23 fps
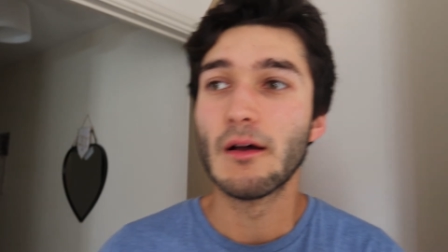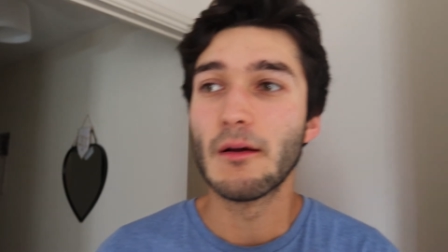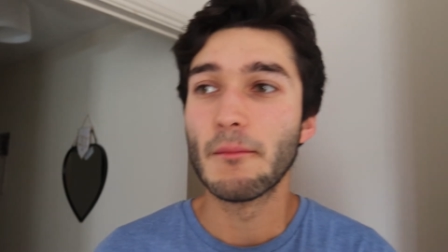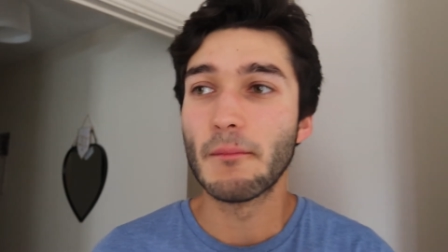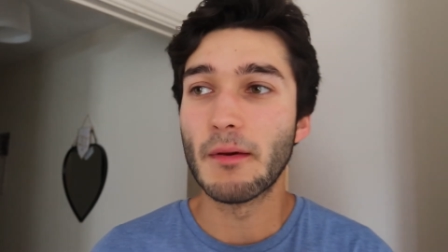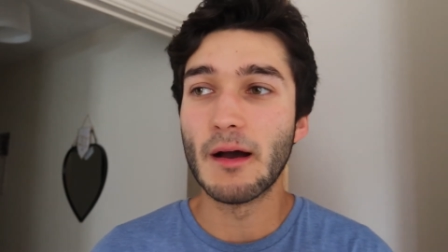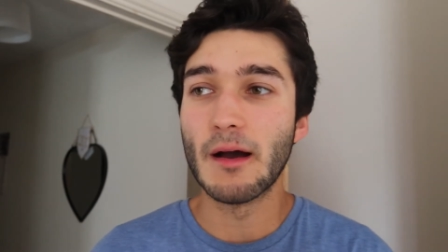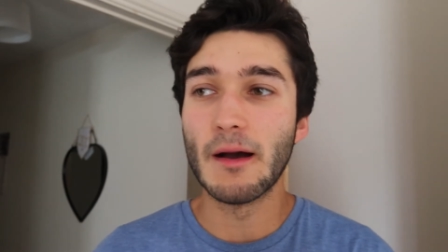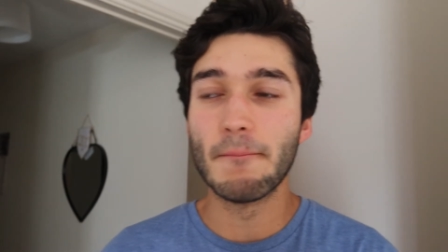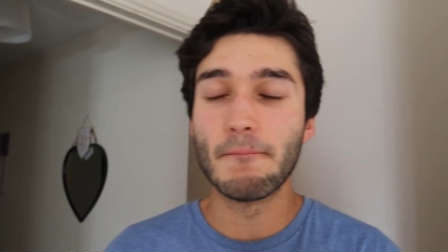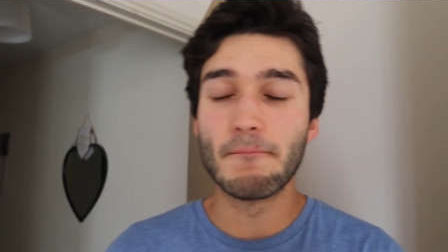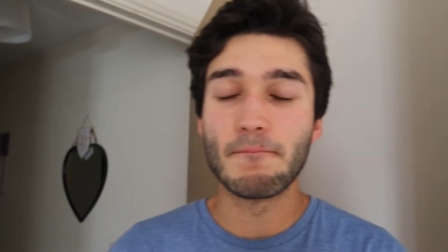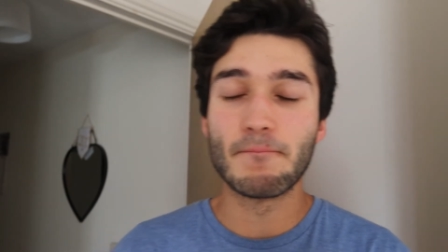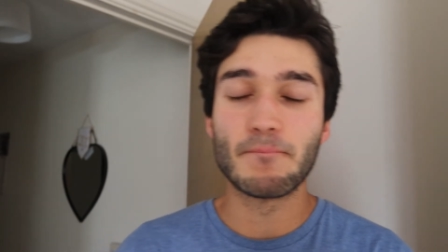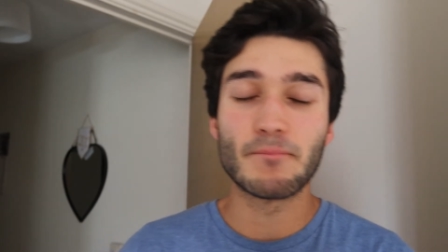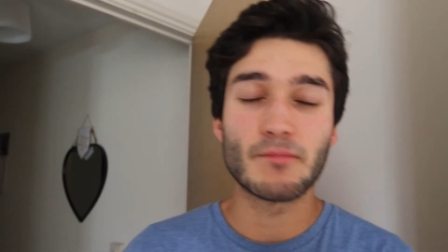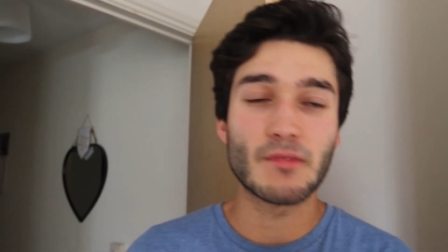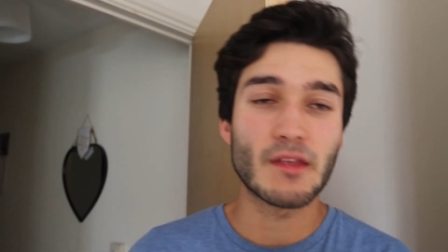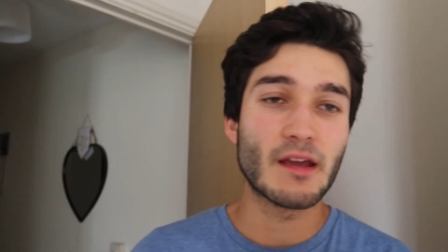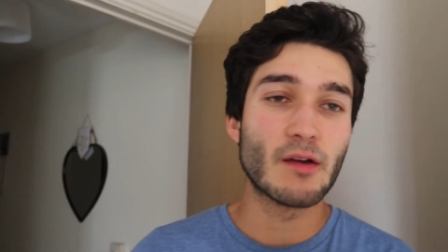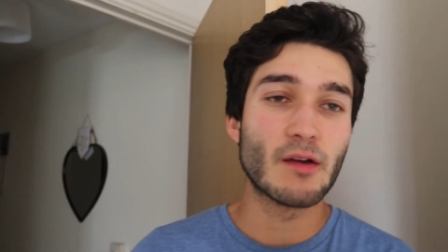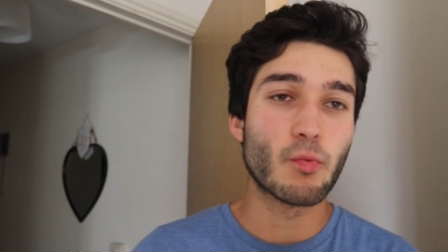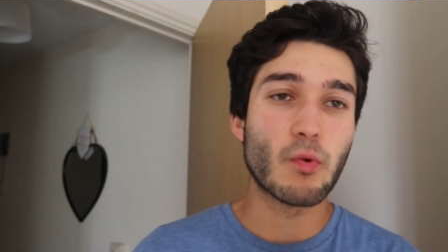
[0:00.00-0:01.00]
But um,
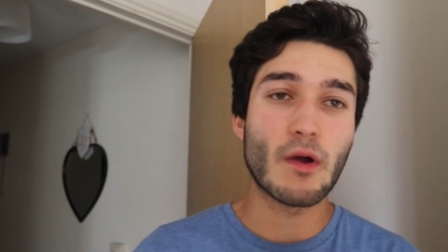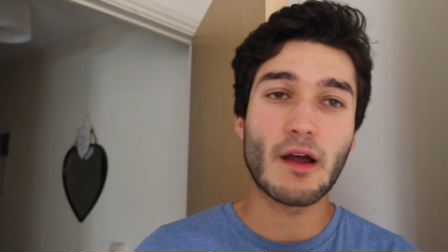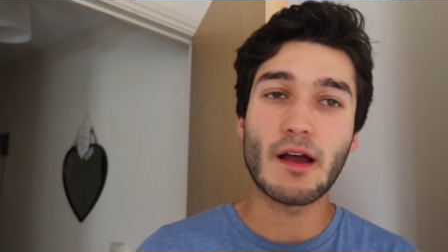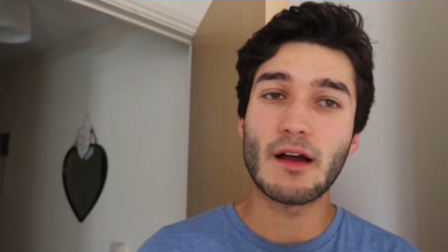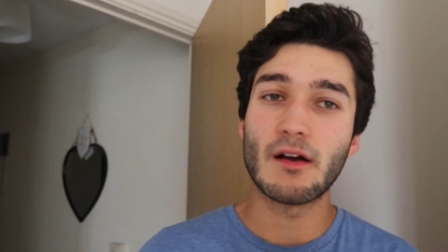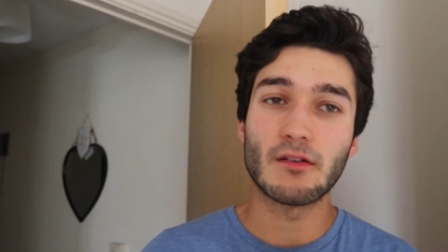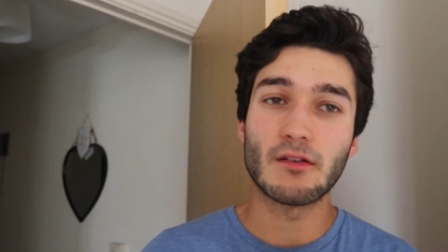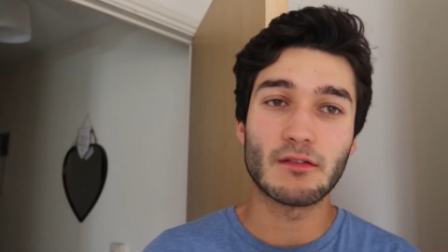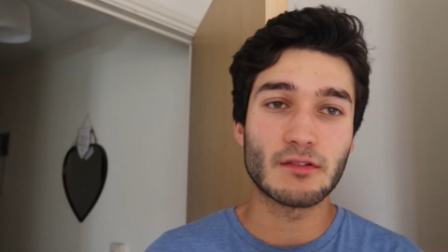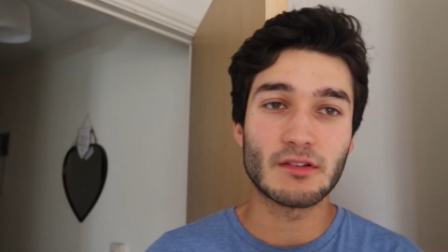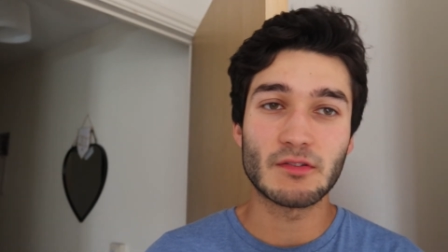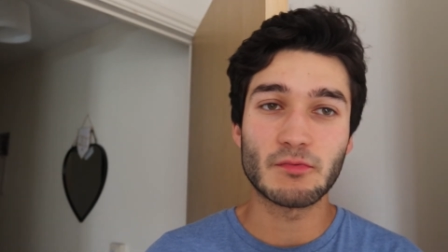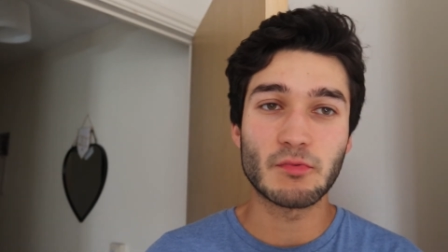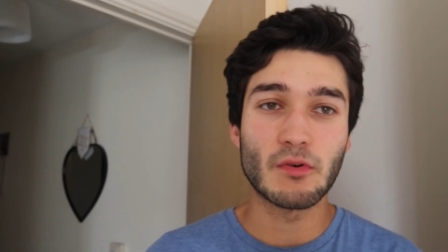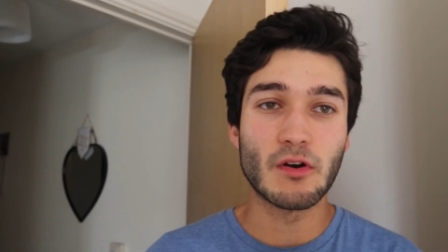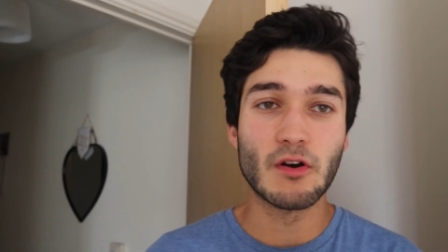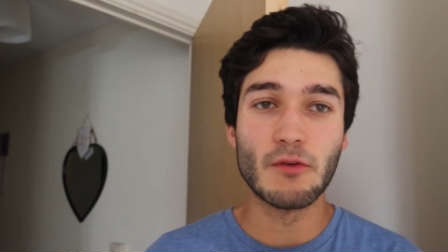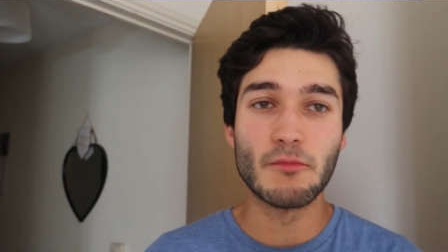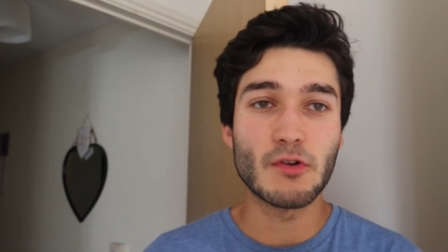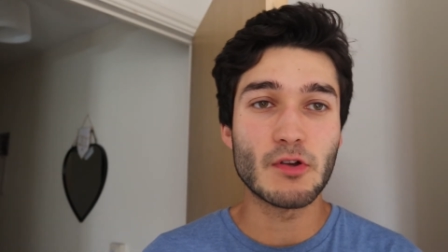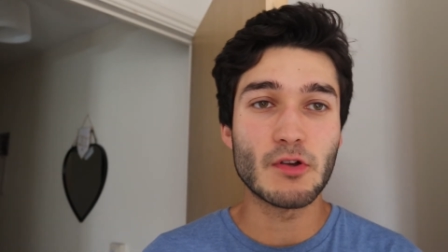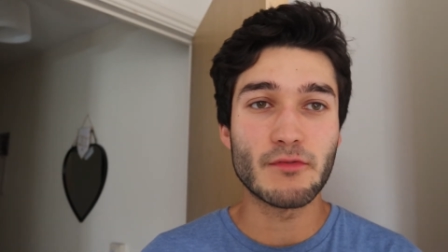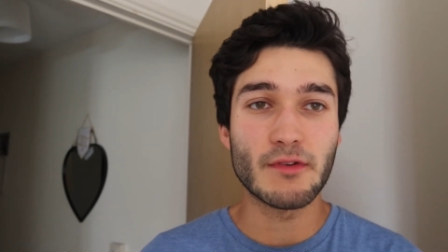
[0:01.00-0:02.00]
yeah, wow,
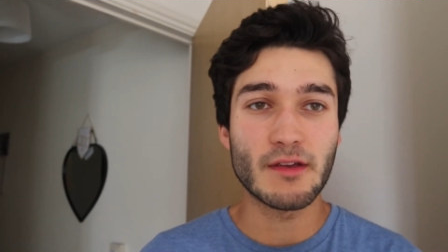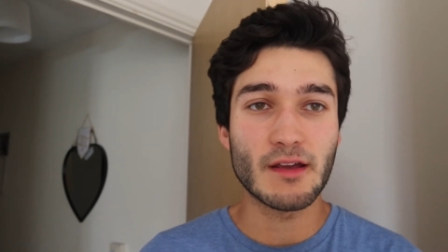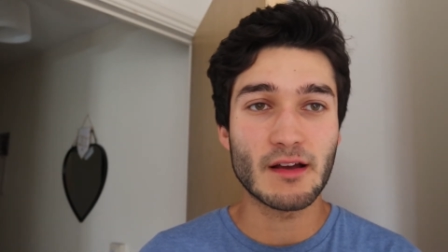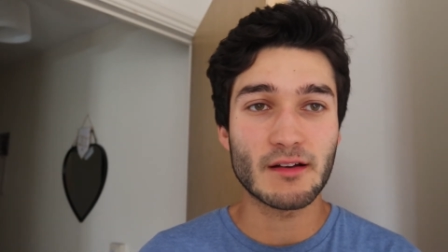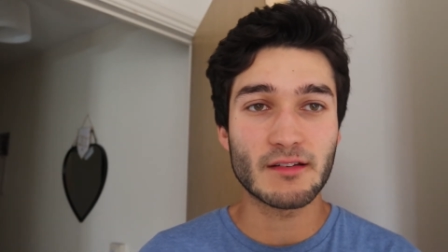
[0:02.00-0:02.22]
what a movie!